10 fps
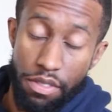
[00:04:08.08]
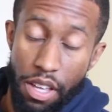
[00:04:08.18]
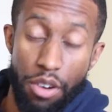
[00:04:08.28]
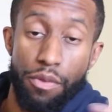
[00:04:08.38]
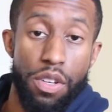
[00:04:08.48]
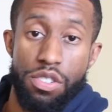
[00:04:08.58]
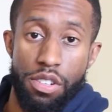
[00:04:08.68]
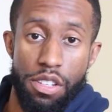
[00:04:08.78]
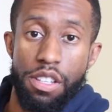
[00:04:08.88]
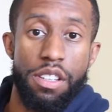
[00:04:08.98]
I know
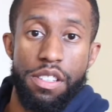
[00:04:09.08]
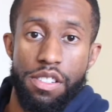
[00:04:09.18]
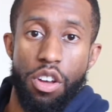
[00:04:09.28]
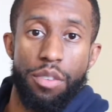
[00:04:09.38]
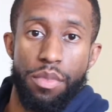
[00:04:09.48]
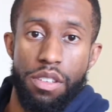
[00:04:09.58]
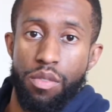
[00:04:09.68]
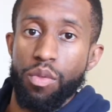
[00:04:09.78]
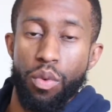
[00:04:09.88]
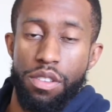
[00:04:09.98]
visually this is gonna
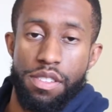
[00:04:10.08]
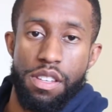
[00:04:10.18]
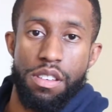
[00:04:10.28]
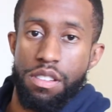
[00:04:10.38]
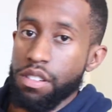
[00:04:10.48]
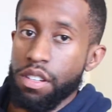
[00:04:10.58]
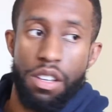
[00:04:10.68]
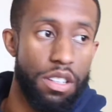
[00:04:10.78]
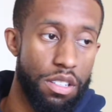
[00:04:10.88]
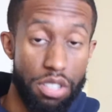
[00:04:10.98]
be worth seeing.
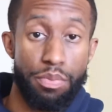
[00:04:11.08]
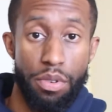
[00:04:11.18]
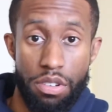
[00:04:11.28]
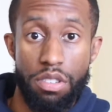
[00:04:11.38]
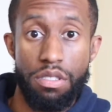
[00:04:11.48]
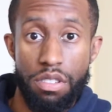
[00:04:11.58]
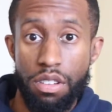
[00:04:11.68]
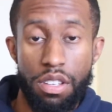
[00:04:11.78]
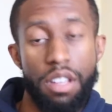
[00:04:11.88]
Looks pretty good.